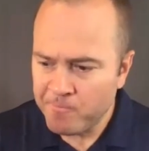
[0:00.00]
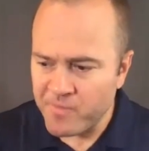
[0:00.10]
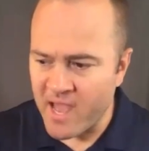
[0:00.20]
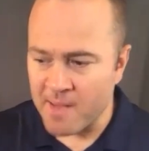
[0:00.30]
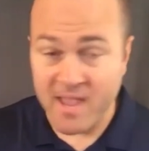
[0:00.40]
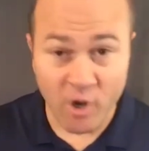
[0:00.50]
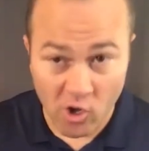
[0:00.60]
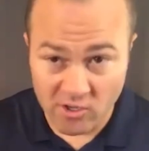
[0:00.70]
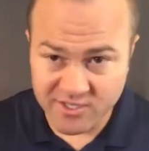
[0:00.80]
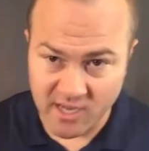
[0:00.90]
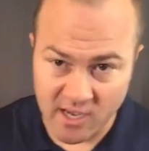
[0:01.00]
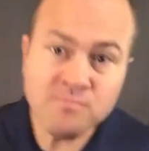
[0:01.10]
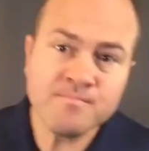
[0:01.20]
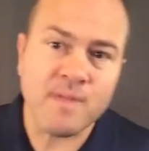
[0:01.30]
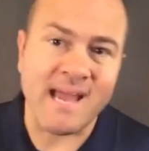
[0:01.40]
Um, and
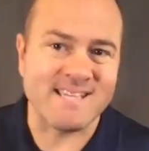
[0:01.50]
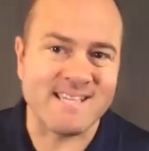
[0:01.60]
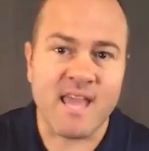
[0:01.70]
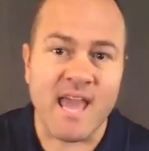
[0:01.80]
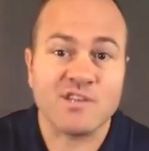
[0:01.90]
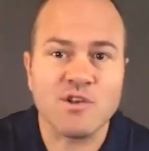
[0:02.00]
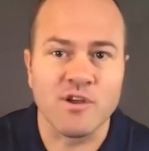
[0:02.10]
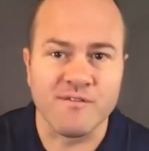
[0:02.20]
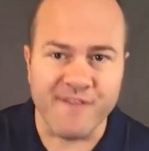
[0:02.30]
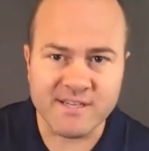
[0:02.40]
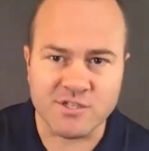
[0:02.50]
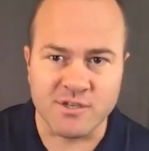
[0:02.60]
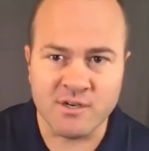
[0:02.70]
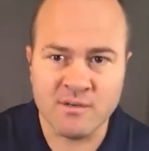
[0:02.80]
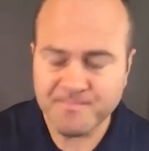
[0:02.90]
also, as a cash flow
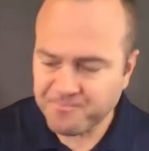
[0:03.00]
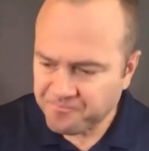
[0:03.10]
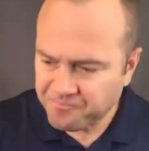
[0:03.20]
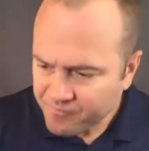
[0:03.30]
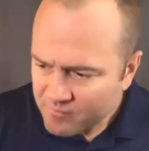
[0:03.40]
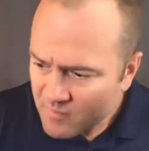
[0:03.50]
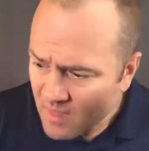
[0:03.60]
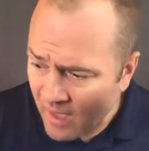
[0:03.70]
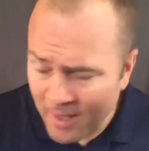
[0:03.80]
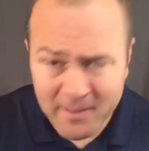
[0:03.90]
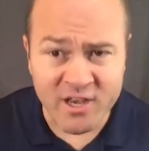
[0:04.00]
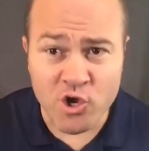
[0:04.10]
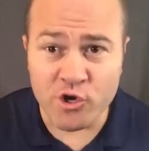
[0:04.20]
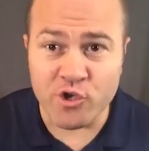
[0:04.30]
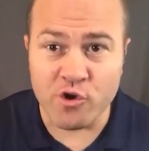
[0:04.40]
investor, I mean,
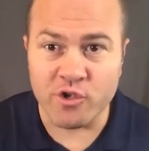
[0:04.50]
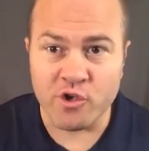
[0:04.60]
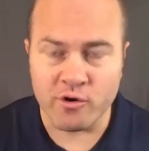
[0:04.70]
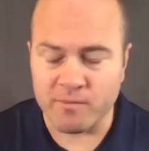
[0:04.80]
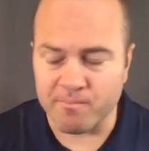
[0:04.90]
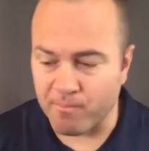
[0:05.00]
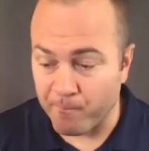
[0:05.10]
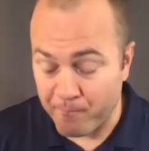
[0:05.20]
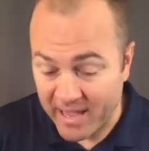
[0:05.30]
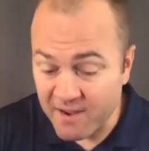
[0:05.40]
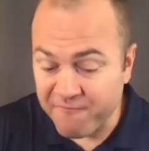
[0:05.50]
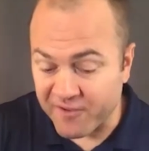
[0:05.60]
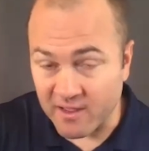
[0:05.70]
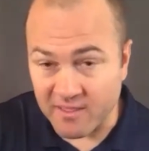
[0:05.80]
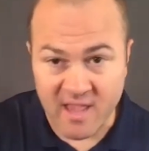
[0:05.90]
you're, you're, you're
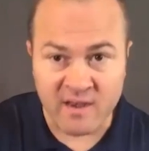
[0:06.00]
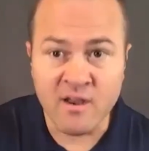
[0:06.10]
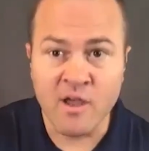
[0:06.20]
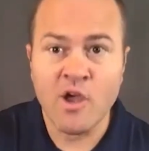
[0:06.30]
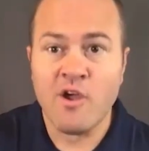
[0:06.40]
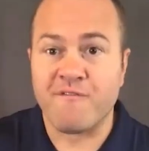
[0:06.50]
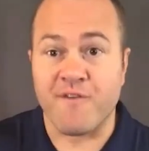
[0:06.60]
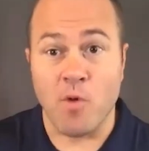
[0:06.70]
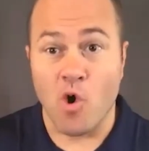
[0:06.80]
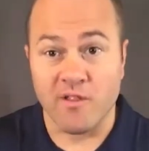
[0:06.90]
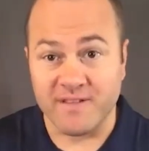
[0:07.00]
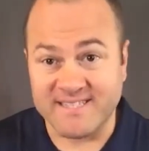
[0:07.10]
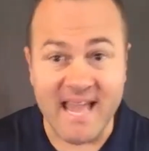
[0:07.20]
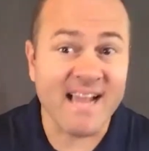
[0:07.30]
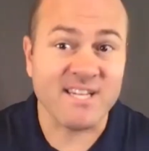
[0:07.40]
benefiting then from all the
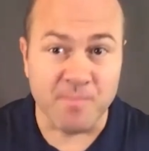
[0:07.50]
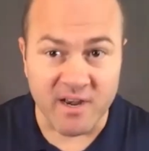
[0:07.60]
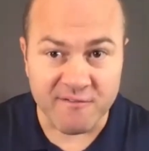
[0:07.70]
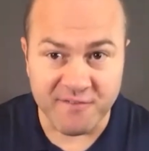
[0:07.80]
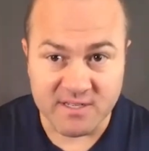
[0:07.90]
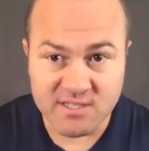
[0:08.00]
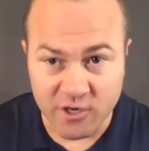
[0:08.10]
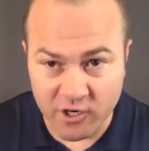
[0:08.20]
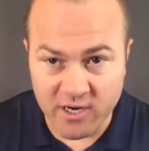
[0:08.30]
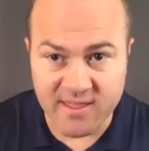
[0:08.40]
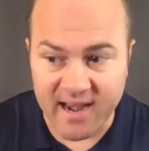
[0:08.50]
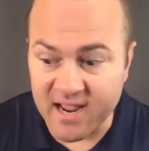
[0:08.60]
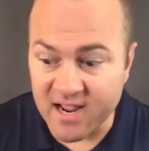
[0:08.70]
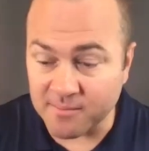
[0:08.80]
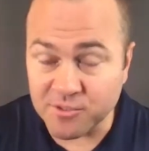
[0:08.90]
tax benefits, earning that
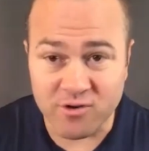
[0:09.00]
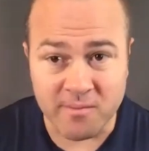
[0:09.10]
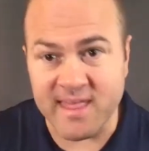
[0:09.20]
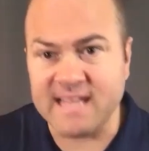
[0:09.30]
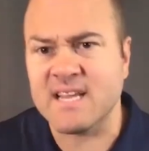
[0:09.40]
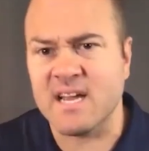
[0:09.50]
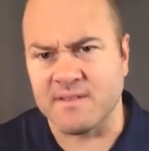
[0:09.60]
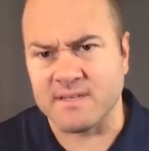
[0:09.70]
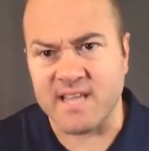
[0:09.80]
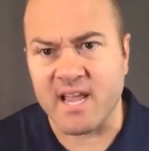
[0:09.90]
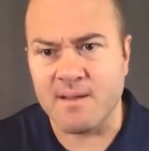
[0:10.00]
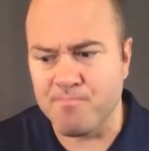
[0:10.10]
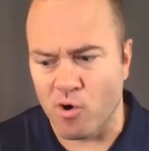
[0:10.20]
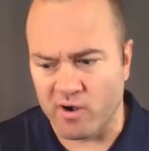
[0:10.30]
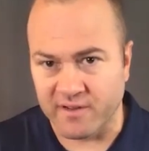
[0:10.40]
income stream. And that's kind of the second
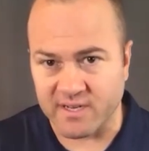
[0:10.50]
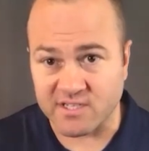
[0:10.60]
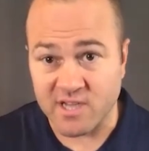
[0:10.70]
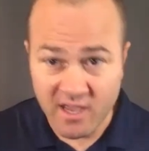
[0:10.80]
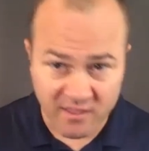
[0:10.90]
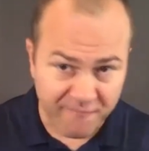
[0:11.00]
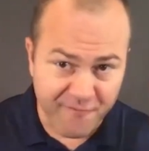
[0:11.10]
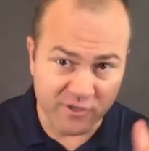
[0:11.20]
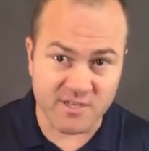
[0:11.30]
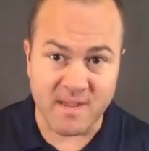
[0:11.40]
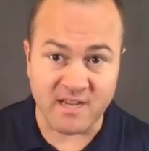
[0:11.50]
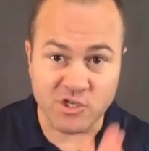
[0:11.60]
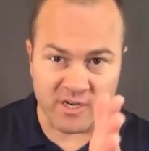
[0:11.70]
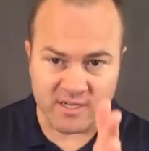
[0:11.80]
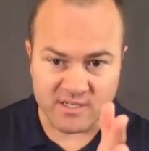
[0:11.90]
part of it is the first
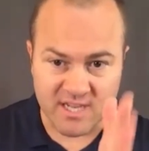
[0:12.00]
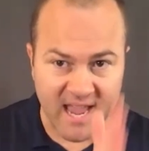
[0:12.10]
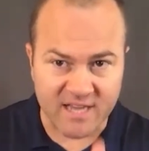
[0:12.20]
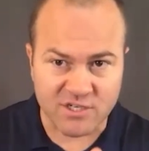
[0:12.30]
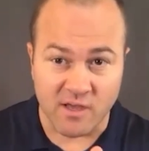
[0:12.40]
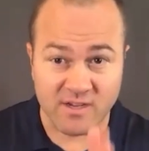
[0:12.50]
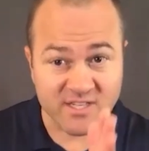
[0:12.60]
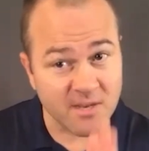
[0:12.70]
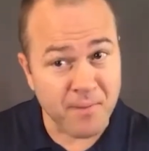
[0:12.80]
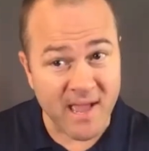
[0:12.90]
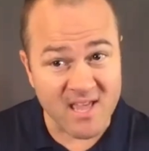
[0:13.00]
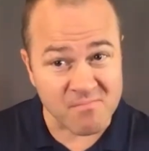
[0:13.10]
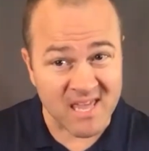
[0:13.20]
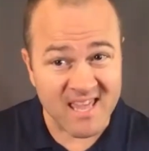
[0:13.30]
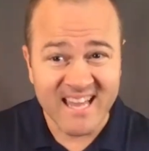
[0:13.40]
dimension is cash flow. Is it paying
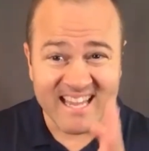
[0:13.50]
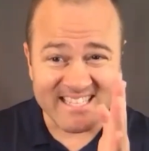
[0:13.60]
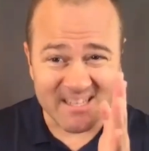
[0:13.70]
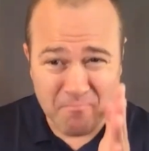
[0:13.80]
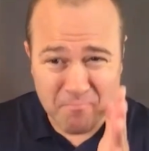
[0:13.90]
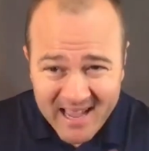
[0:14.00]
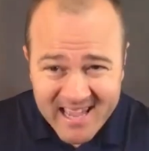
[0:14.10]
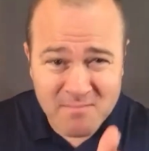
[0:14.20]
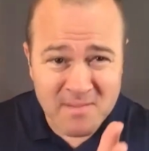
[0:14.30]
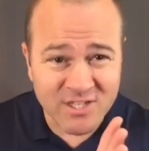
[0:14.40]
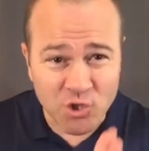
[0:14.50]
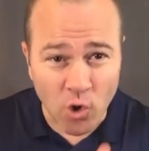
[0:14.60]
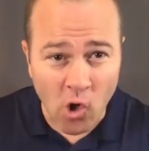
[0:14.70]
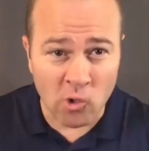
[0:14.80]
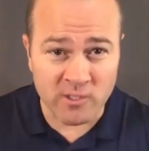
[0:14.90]
me? Is it paying me to
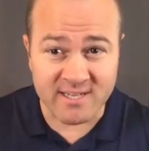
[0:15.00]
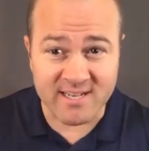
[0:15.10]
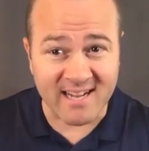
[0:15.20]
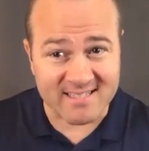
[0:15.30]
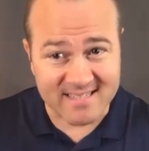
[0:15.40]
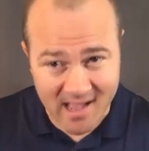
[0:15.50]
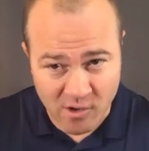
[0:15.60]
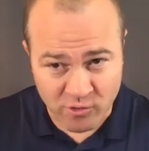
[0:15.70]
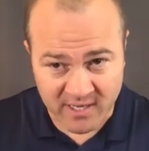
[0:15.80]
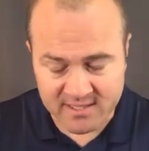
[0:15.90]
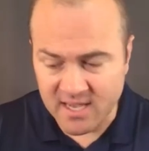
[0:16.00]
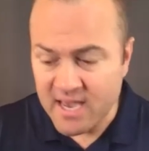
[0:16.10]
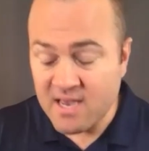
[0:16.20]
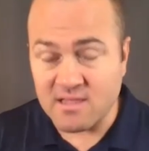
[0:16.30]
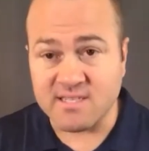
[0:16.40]
hold it and to own it?
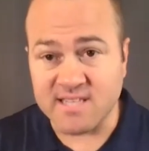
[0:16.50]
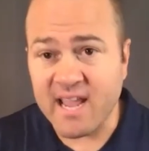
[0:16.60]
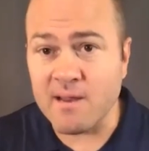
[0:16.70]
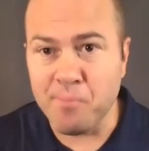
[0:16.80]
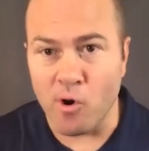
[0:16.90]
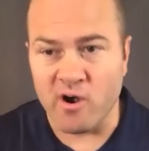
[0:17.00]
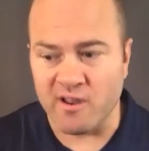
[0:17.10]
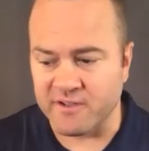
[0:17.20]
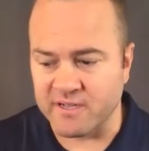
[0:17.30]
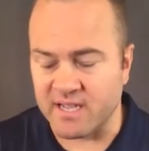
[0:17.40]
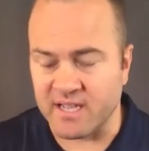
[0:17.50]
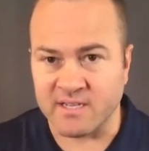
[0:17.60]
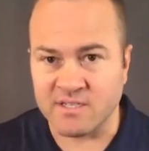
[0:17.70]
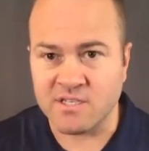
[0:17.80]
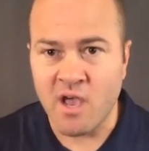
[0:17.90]
The second part of it
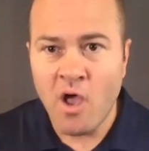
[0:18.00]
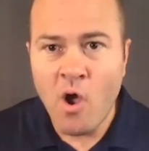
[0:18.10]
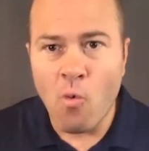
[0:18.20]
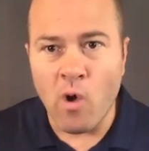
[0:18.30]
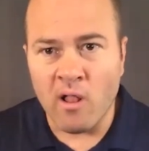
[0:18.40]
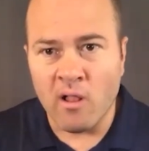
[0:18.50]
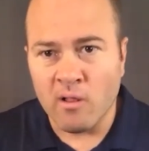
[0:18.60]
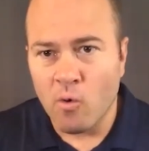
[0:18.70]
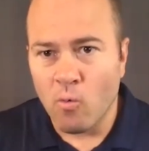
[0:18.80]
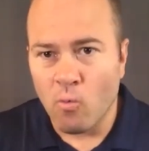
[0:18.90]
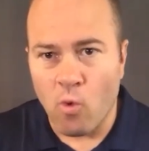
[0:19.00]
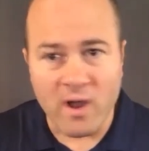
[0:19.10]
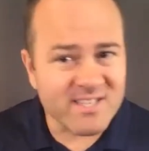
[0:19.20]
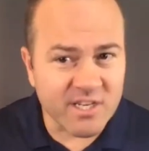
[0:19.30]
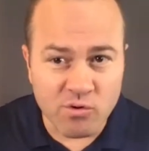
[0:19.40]
is, well, what
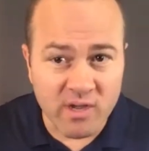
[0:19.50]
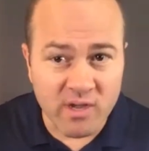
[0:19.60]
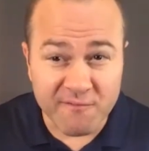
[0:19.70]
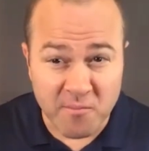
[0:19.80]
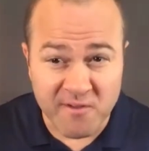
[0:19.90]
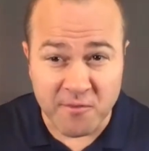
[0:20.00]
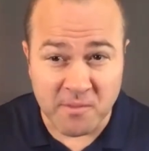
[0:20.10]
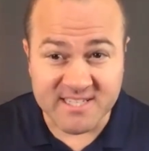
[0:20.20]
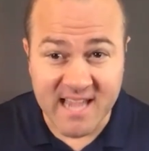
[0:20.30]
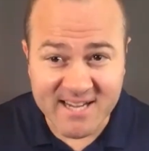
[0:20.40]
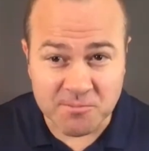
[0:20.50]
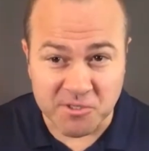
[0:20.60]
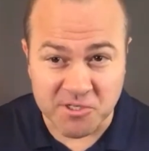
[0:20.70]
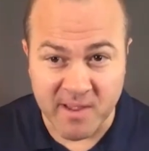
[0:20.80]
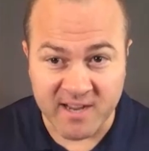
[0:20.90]
is it doing it for me from a tax
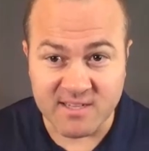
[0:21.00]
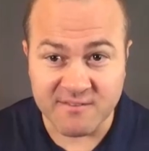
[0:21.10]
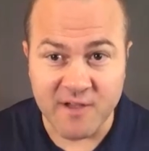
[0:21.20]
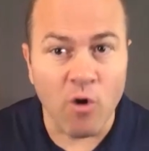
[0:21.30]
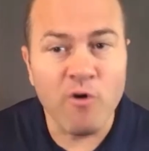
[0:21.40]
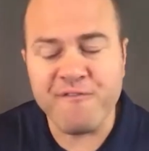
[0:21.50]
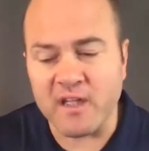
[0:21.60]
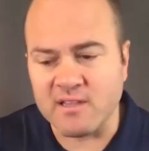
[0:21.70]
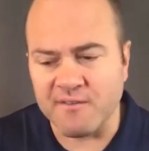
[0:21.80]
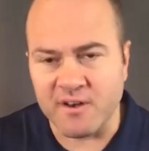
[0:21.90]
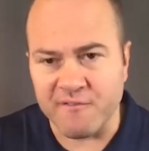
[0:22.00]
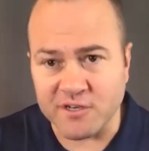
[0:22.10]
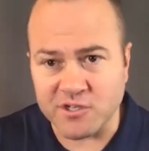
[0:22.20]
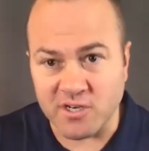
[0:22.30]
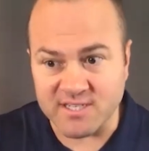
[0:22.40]
perspective? How effective and
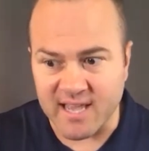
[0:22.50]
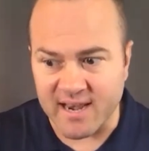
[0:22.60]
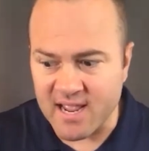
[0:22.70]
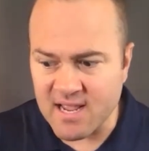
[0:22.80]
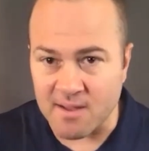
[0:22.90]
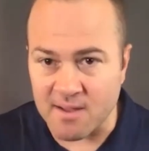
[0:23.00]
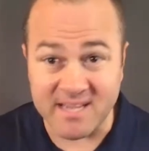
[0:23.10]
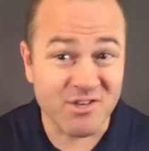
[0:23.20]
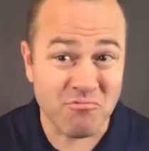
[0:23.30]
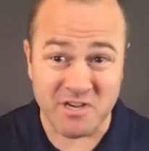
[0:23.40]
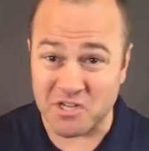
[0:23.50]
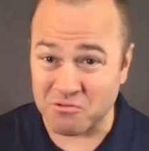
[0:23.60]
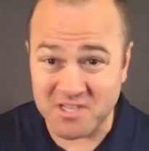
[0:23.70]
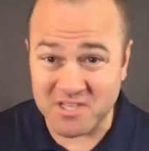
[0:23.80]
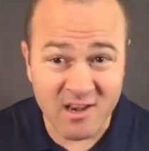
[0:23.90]
efficient is that income? Is it
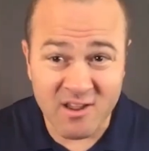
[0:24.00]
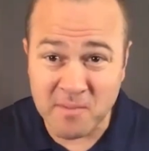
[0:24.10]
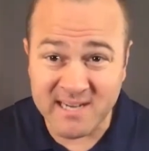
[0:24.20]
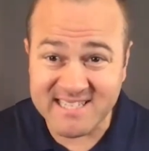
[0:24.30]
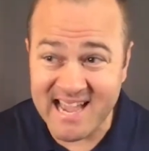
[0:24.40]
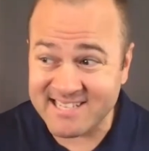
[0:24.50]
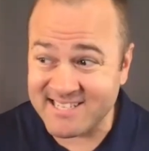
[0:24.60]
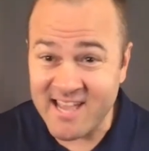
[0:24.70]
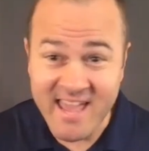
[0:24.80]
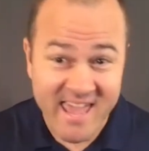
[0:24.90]
reducing any of my taxes?